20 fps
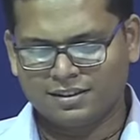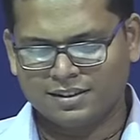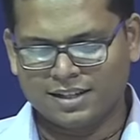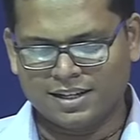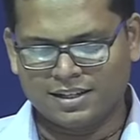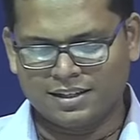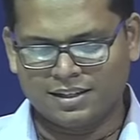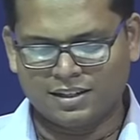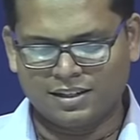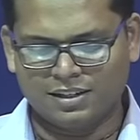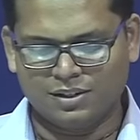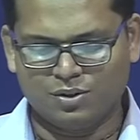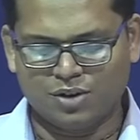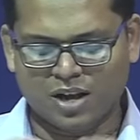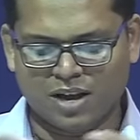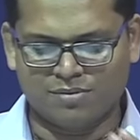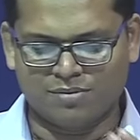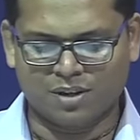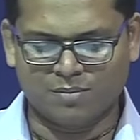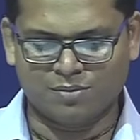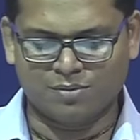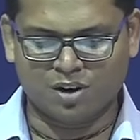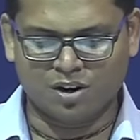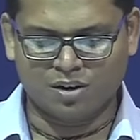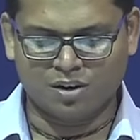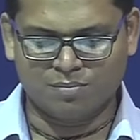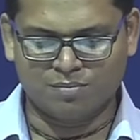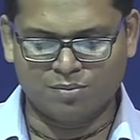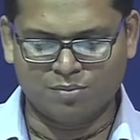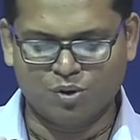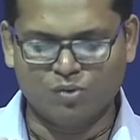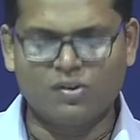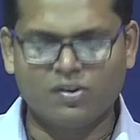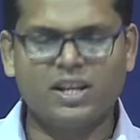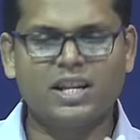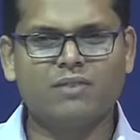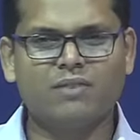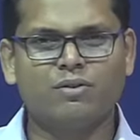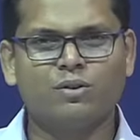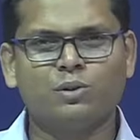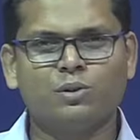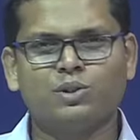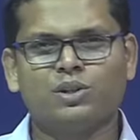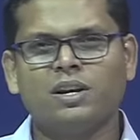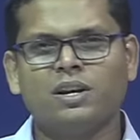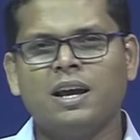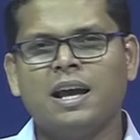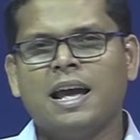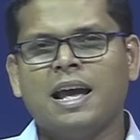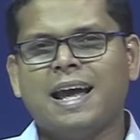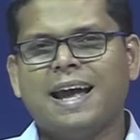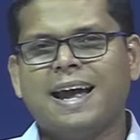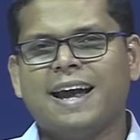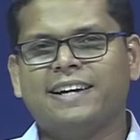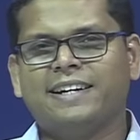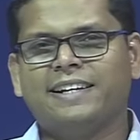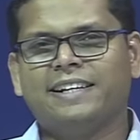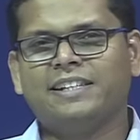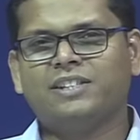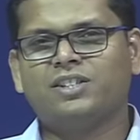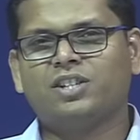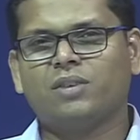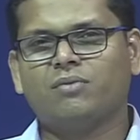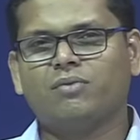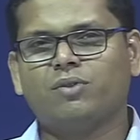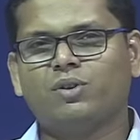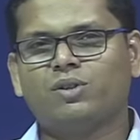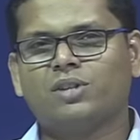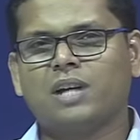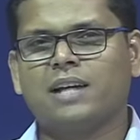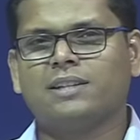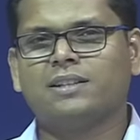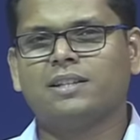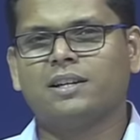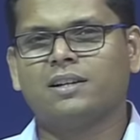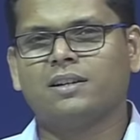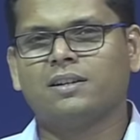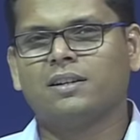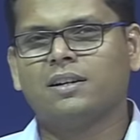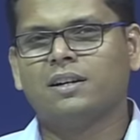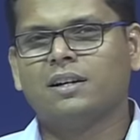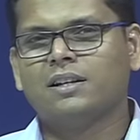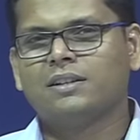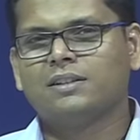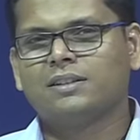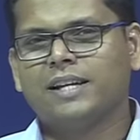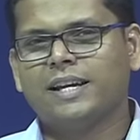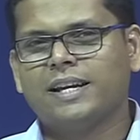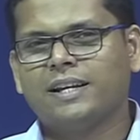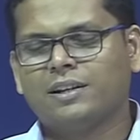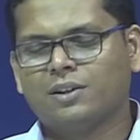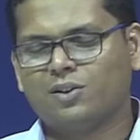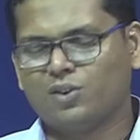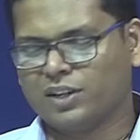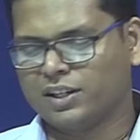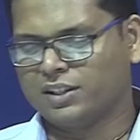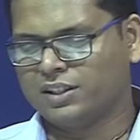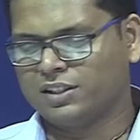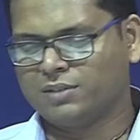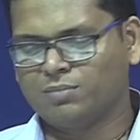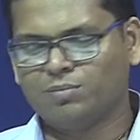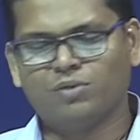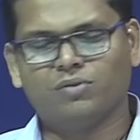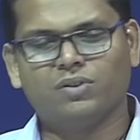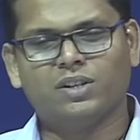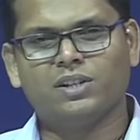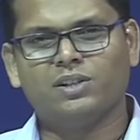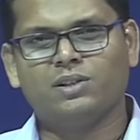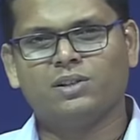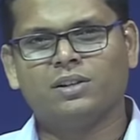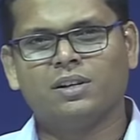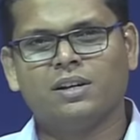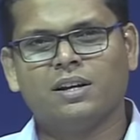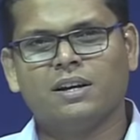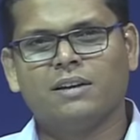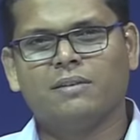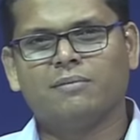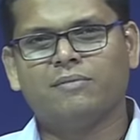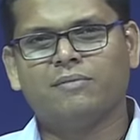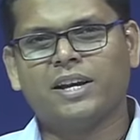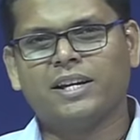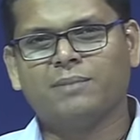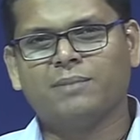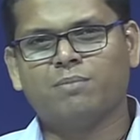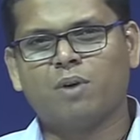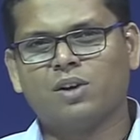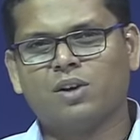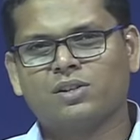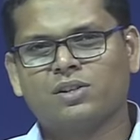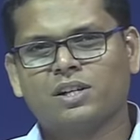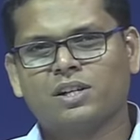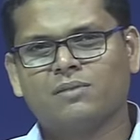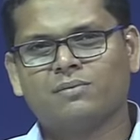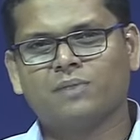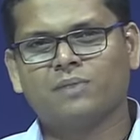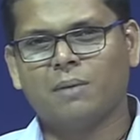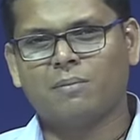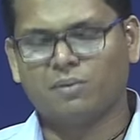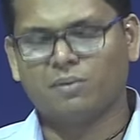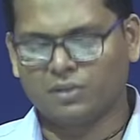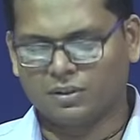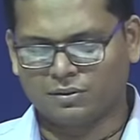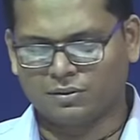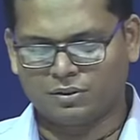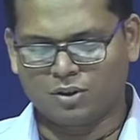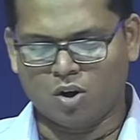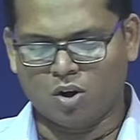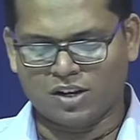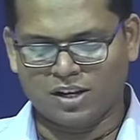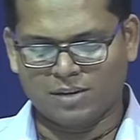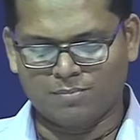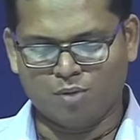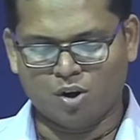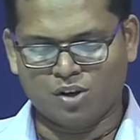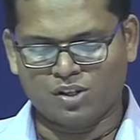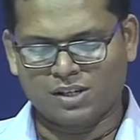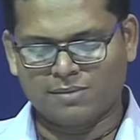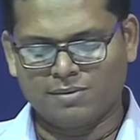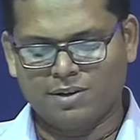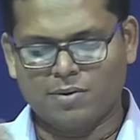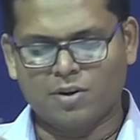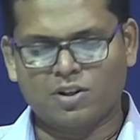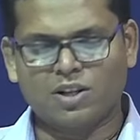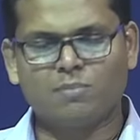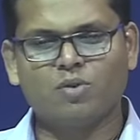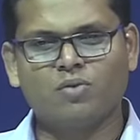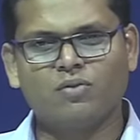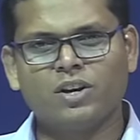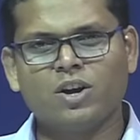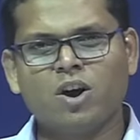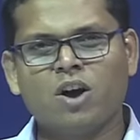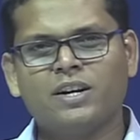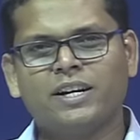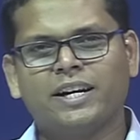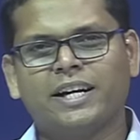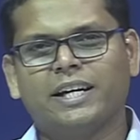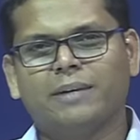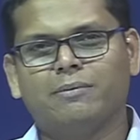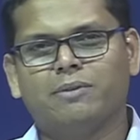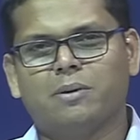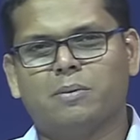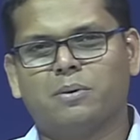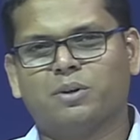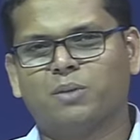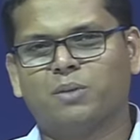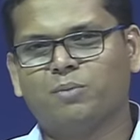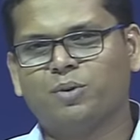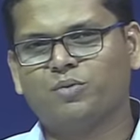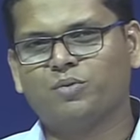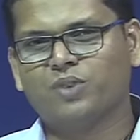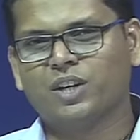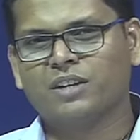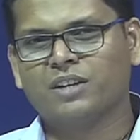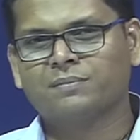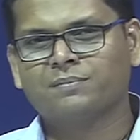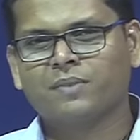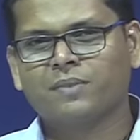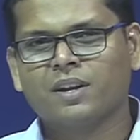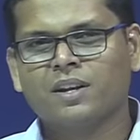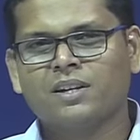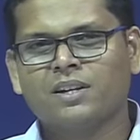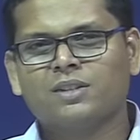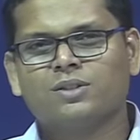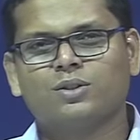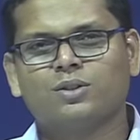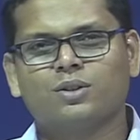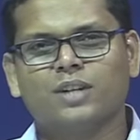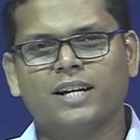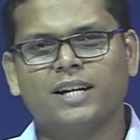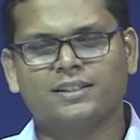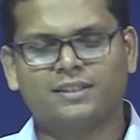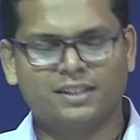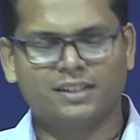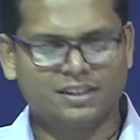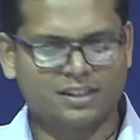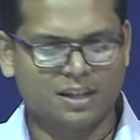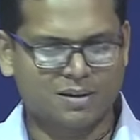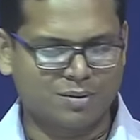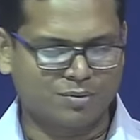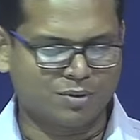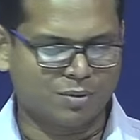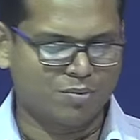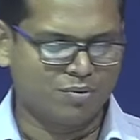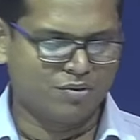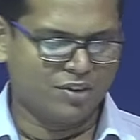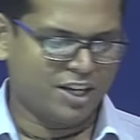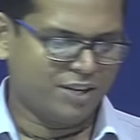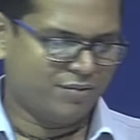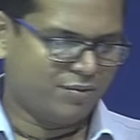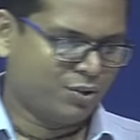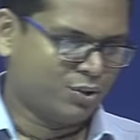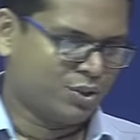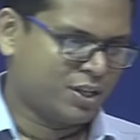that you have some sort of movie reviews, and each review is either saying, okay, this movie is very positive, talking positively about the movie, or negatively about the movie. So let's see some of the movie reviews